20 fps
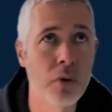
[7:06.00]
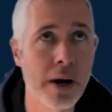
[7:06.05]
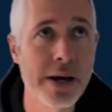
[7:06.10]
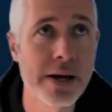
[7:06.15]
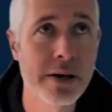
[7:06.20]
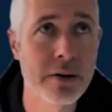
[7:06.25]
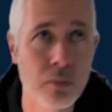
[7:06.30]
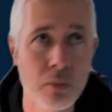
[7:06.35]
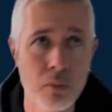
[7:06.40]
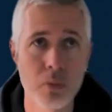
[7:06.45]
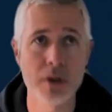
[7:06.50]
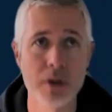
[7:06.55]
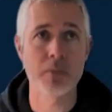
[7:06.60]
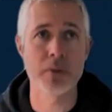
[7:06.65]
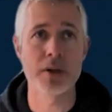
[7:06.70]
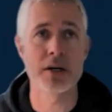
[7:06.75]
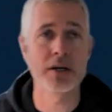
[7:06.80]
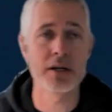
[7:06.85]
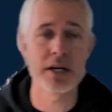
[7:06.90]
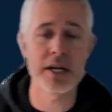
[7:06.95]
great. We
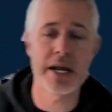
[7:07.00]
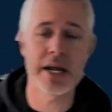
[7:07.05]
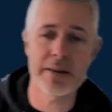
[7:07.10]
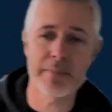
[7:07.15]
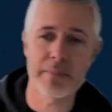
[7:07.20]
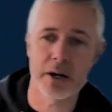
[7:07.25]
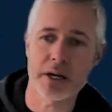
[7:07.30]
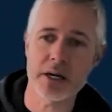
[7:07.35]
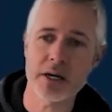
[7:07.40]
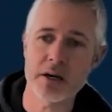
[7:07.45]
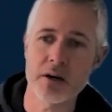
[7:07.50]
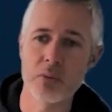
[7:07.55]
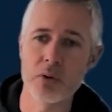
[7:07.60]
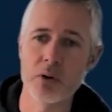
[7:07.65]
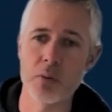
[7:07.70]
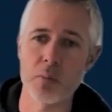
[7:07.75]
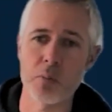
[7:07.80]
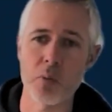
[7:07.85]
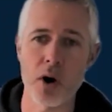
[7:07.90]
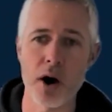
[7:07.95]
didn't need any money. We
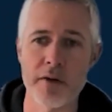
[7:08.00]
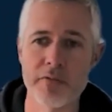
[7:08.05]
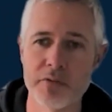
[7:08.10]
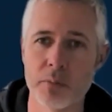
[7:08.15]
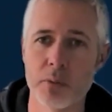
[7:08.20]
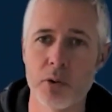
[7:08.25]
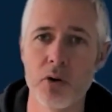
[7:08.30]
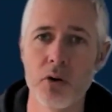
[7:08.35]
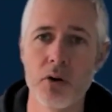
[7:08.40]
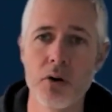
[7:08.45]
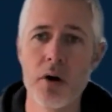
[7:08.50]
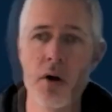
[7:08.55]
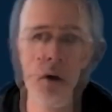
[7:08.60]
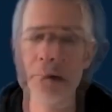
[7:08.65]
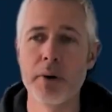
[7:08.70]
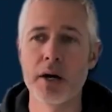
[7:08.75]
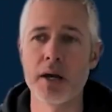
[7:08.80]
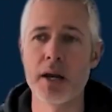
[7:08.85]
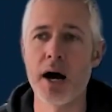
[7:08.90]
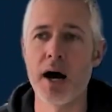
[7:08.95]
were profitable,
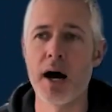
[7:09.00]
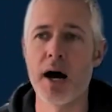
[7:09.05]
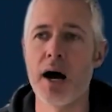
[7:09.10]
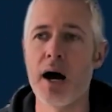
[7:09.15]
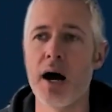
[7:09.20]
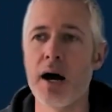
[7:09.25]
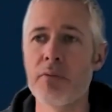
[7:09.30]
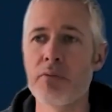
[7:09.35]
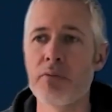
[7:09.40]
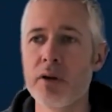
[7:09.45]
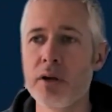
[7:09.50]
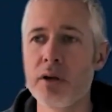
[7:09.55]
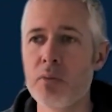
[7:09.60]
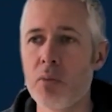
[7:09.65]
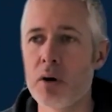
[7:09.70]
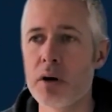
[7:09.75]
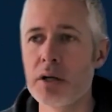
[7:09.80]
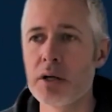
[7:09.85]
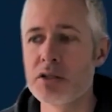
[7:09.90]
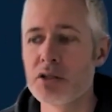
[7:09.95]
but I really
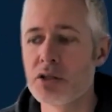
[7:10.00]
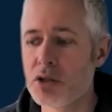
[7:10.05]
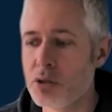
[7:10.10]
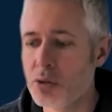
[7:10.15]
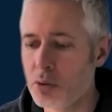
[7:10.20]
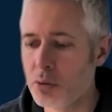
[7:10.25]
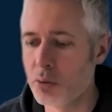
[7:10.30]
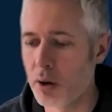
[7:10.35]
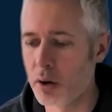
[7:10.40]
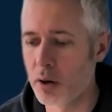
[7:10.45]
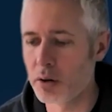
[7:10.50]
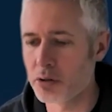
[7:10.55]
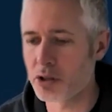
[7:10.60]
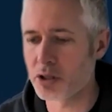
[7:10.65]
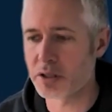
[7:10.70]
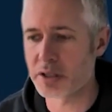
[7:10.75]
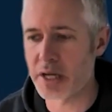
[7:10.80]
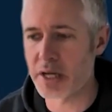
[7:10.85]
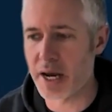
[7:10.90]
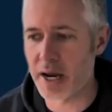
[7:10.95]
wanted to
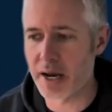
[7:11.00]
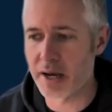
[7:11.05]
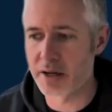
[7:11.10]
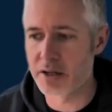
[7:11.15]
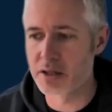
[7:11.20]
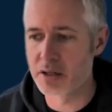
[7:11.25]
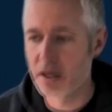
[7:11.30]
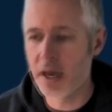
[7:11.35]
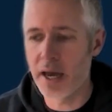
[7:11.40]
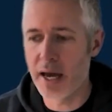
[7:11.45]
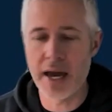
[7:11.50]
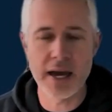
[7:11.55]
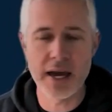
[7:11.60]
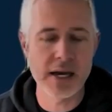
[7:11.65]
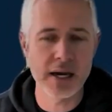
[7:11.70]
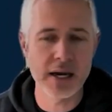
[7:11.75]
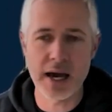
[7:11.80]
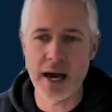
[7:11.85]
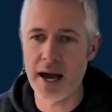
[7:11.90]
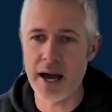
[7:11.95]
understand,
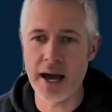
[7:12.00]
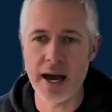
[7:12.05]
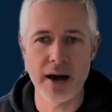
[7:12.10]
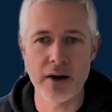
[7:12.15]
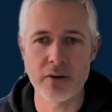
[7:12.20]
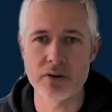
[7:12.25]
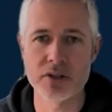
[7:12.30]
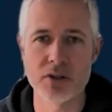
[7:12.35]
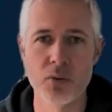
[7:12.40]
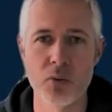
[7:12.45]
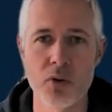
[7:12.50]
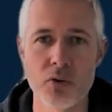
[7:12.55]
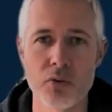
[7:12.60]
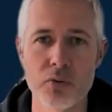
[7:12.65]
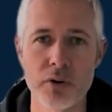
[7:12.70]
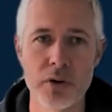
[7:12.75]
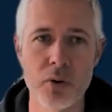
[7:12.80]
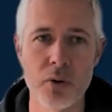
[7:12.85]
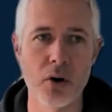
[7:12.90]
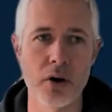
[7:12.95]
how does the world
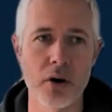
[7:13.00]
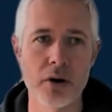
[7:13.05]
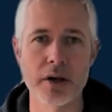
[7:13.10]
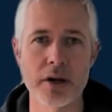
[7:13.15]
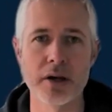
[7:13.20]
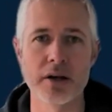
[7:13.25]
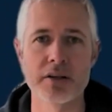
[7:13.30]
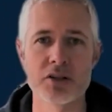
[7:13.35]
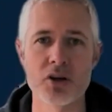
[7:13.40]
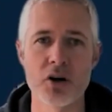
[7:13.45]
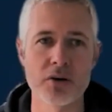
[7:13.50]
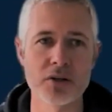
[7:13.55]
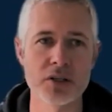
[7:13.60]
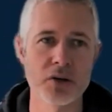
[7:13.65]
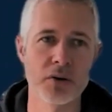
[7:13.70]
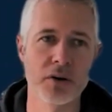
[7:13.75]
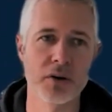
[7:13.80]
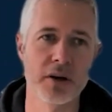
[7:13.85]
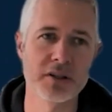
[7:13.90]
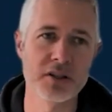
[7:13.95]
really work? And it's hard
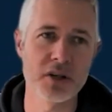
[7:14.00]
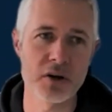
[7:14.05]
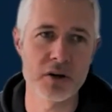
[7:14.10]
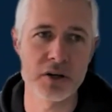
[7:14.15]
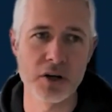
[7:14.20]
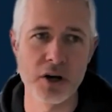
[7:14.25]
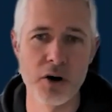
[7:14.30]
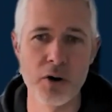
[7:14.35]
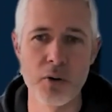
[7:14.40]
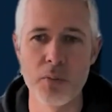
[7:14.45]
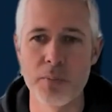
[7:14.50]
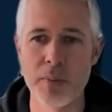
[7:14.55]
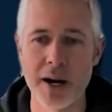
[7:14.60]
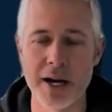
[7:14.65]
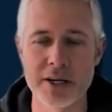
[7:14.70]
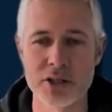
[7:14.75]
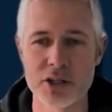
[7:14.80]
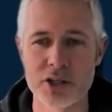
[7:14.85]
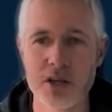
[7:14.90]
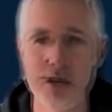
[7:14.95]
to know by
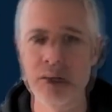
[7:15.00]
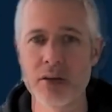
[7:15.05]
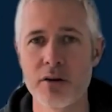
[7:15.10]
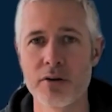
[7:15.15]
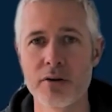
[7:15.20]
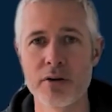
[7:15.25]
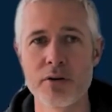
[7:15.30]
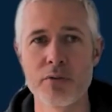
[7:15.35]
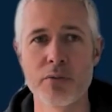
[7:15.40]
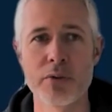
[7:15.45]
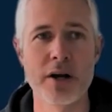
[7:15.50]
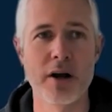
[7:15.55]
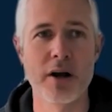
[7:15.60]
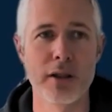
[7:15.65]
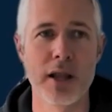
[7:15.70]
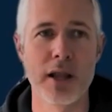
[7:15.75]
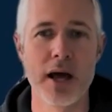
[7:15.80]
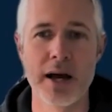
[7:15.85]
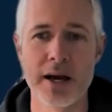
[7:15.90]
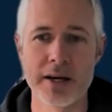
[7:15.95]
just, you read
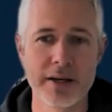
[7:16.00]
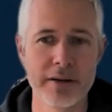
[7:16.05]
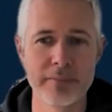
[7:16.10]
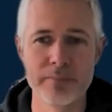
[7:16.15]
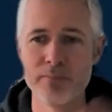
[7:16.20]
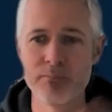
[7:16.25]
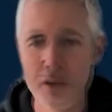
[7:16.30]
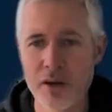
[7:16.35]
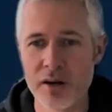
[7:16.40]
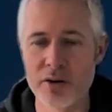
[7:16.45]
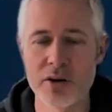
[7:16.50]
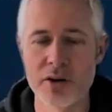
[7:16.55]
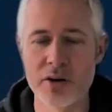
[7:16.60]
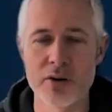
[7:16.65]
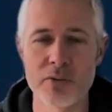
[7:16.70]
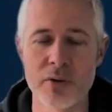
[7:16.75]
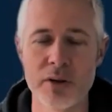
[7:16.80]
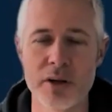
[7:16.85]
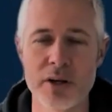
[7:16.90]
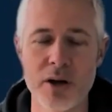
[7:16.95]
online and, you
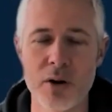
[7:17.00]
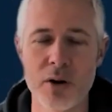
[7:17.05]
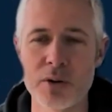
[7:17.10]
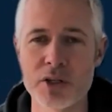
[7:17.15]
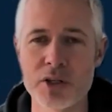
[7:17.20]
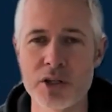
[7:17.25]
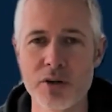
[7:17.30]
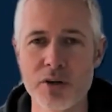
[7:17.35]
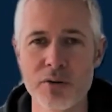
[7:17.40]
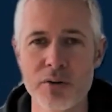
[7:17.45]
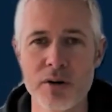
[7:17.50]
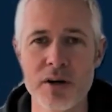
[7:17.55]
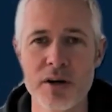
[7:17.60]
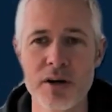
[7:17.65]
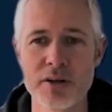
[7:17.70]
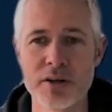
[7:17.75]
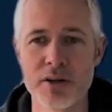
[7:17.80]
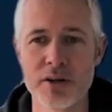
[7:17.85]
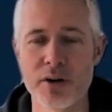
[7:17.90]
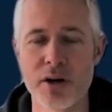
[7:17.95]
don't really know what you
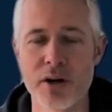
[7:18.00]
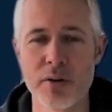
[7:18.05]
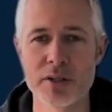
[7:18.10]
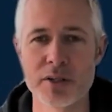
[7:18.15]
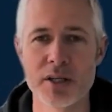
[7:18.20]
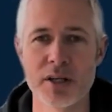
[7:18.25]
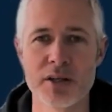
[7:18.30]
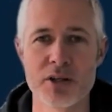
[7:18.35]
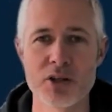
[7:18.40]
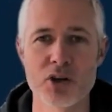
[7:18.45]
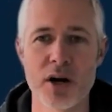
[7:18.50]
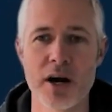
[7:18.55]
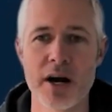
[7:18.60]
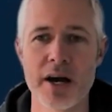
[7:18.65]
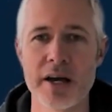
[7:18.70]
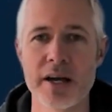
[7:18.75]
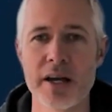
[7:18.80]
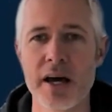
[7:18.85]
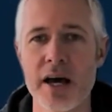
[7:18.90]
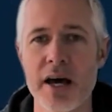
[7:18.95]
don't know until you try
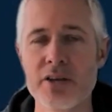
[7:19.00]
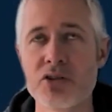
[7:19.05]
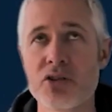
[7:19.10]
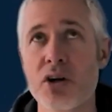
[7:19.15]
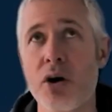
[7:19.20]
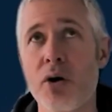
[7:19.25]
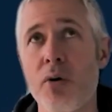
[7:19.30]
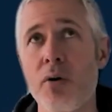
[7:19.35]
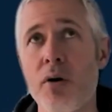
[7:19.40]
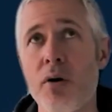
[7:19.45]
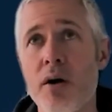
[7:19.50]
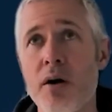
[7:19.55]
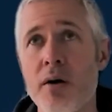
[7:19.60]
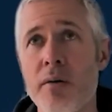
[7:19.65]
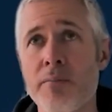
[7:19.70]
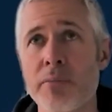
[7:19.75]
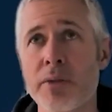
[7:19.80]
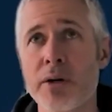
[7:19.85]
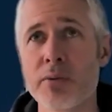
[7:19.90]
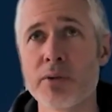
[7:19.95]
it. And so
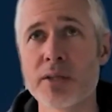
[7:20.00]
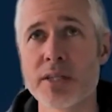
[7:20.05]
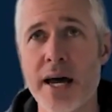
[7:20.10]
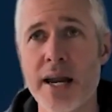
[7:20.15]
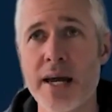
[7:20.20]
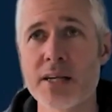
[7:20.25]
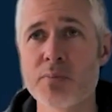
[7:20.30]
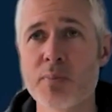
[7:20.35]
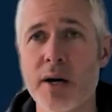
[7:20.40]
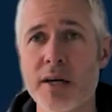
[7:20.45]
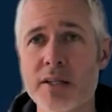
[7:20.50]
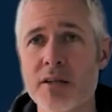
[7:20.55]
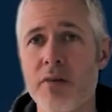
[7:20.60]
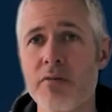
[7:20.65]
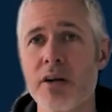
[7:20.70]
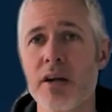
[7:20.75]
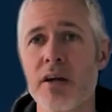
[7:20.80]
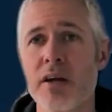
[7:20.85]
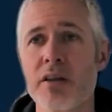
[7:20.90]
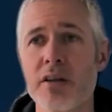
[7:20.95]
there was that aspect of
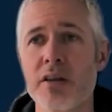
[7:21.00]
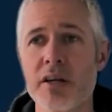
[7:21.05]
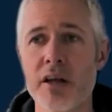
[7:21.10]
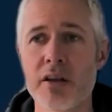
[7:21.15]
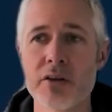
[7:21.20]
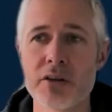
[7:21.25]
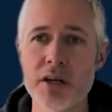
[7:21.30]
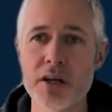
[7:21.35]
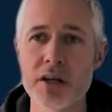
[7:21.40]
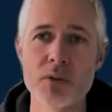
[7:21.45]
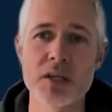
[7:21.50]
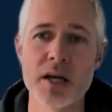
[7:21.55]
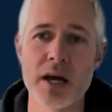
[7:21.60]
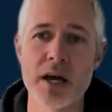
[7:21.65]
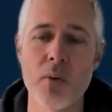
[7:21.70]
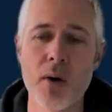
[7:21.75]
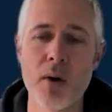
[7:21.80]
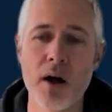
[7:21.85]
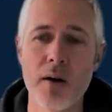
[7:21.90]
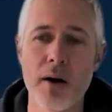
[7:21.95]
it. And then the other thing was
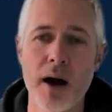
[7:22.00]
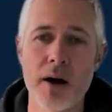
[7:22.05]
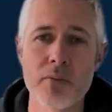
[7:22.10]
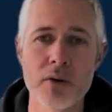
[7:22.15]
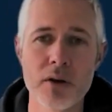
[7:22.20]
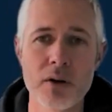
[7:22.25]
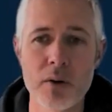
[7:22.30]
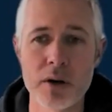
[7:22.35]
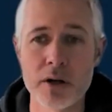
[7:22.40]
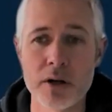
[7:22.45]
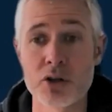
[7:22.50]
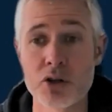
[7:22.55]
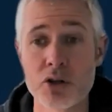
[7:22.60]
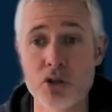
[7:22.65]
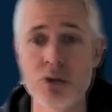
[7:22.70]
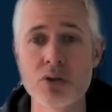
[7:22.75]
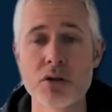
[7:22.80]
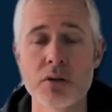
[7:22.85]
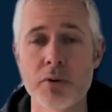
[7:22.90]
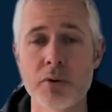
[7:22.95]
like, well, I really want to
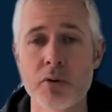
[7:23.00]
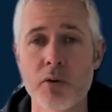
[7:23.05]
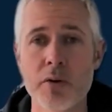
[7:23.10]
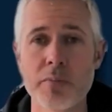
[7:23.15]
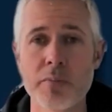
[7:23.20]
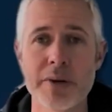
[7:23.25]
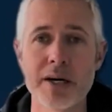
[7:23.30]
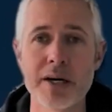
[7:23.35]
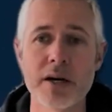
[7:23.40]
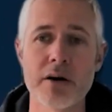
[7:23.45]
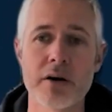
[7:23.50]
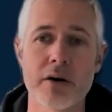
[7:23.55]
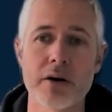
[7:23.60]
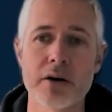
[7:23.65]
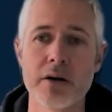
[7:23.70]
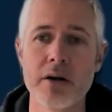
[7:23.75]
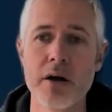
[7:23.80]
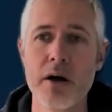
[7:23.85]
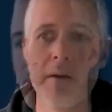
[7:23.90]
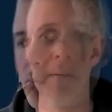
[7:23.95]
do something really big here.
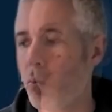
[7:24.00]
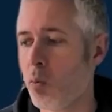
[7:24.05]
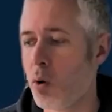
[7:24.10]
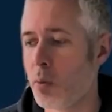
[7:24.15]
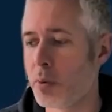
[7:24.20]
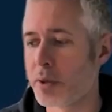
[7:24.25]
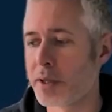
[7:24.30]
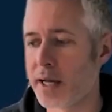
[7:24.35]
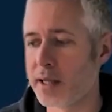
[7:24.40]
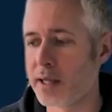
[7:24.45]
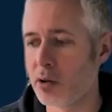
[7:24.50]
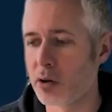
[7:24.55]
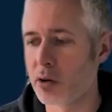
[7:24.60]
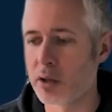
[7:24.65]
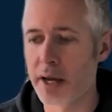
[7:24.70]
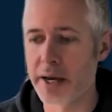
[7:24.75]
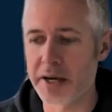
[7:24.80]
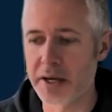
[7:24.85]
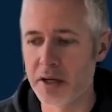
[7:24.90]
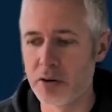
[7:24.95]
And what would that look
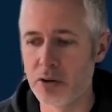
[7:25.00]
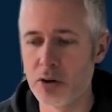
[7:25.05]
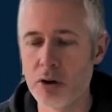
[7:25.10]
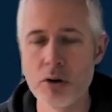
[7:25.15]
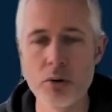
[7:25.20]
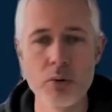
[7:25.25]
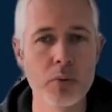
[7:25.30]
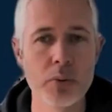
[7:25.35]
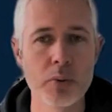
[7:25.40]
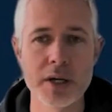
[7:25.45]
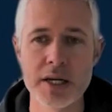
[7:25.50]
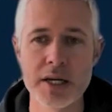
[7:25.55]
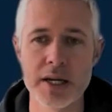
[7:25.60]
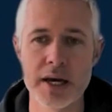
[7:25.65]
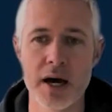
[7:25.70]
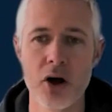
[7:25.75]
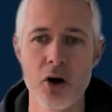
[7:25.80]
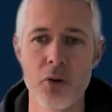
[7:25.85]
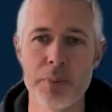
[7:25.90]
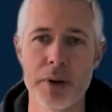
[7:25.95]
like? And who would we need to
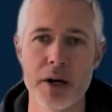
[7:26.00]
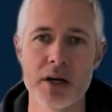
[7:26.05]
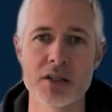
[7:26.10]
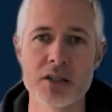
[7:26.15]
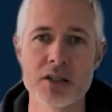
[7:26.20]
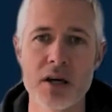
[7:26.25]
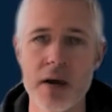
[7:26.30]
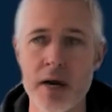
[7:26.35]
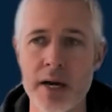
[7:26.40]
help us?